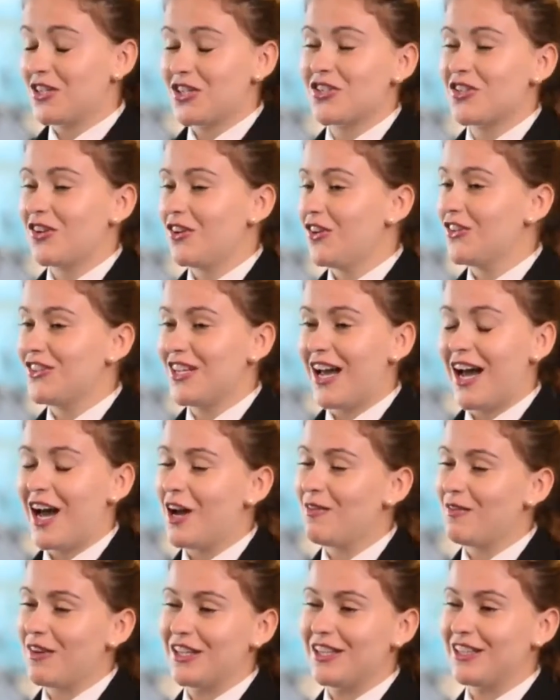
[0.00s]
pictures all the
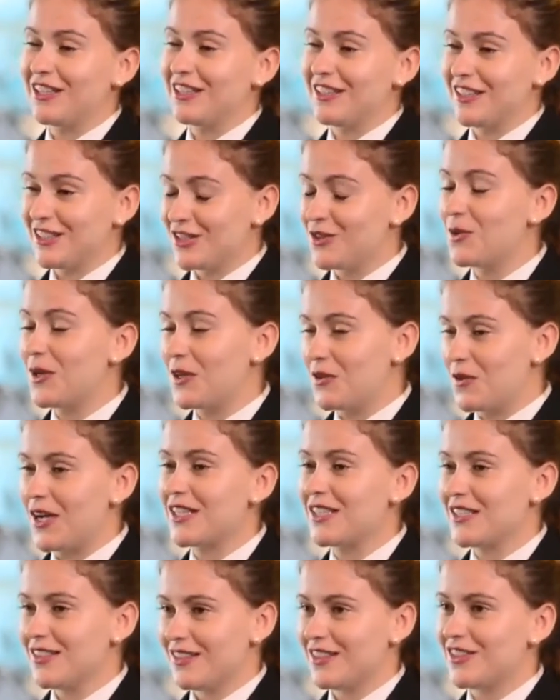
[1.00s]
time and it's really
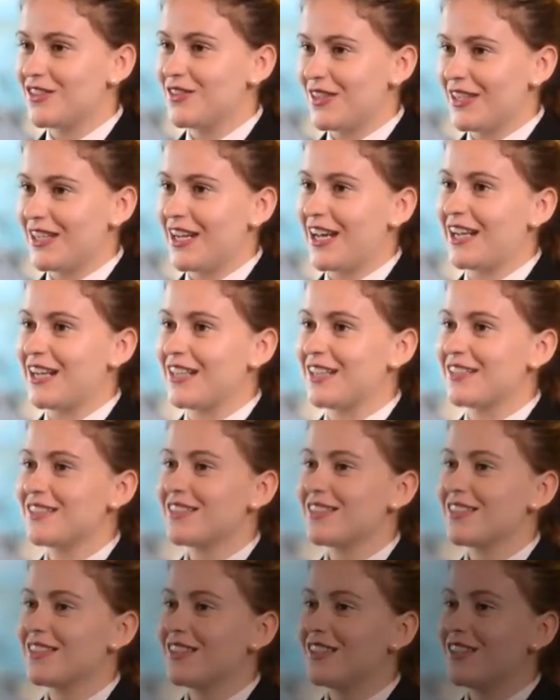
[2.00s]
great. It's really
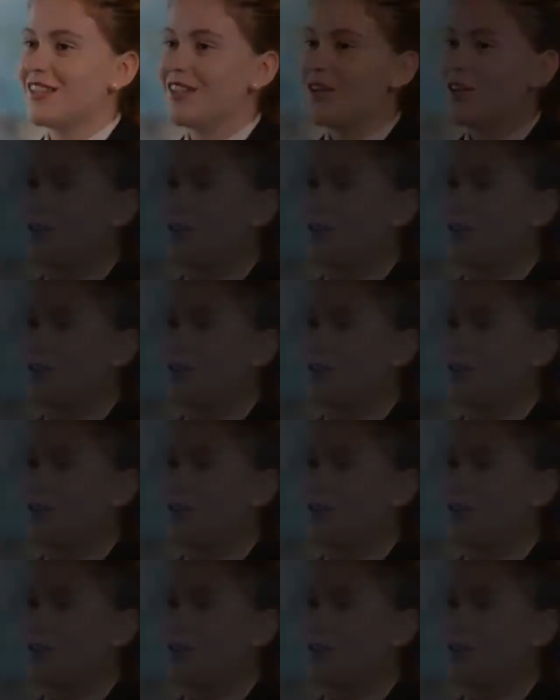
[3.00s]
nice.